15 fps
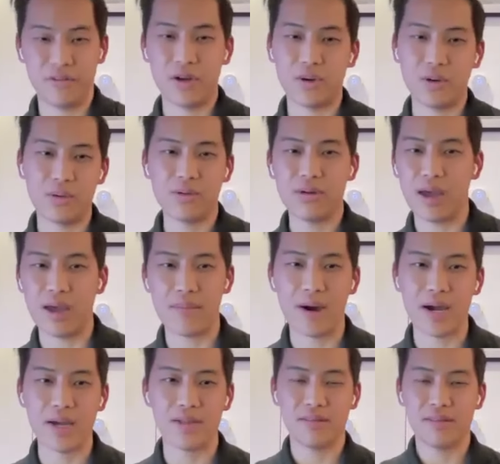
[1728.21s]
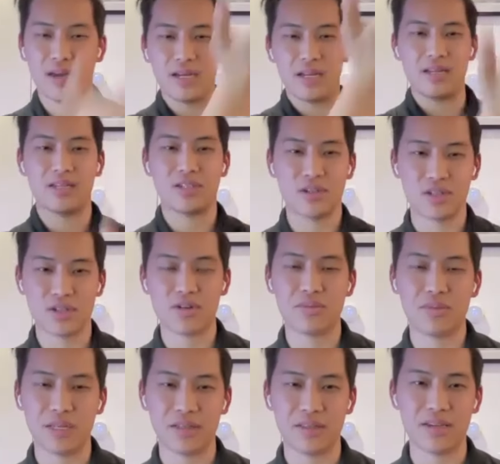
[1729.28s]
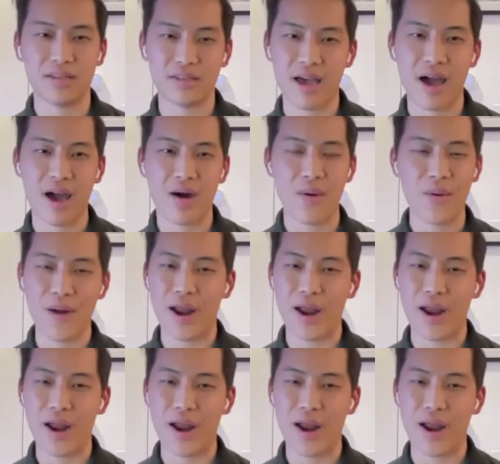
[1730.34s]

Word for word: funnel and I need to start scripting things out,